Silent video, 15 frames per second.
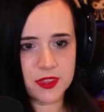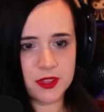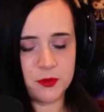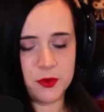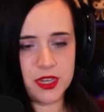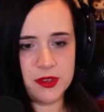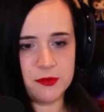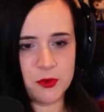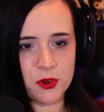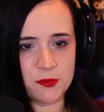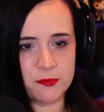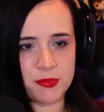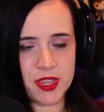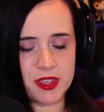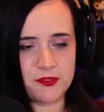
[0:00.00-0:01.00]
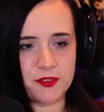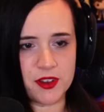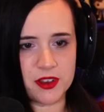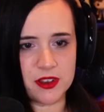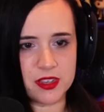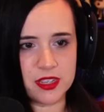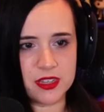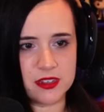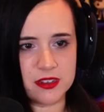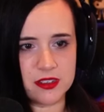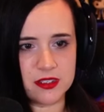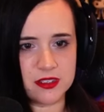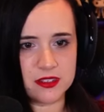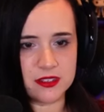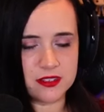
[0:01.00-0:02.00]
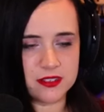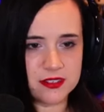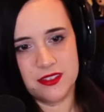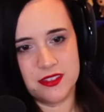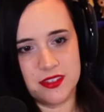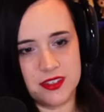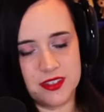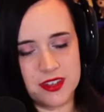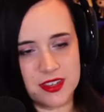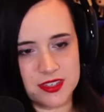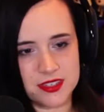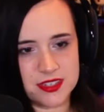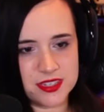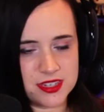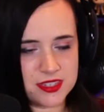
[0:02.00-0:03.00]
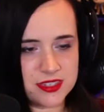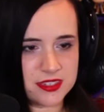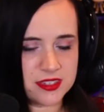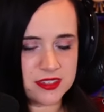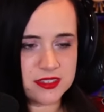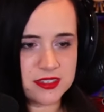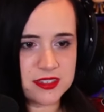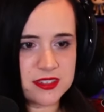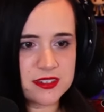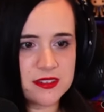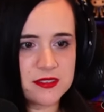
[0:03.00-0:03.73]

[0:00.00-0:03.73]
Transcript: We need more Beifong in the next seasons.